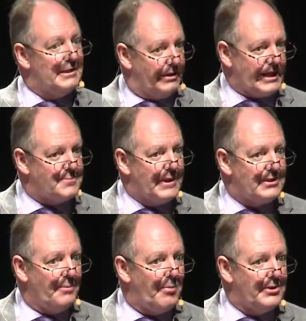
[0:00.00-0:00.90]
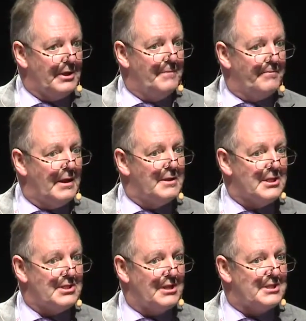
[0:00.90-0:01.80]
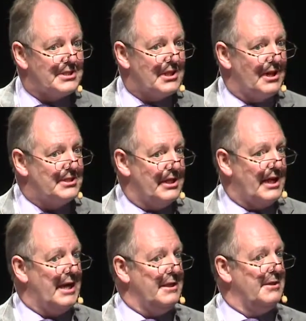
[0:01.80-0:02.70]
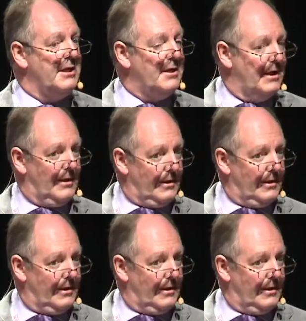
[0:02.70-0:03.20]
Now that's being done by the Design Society again. The,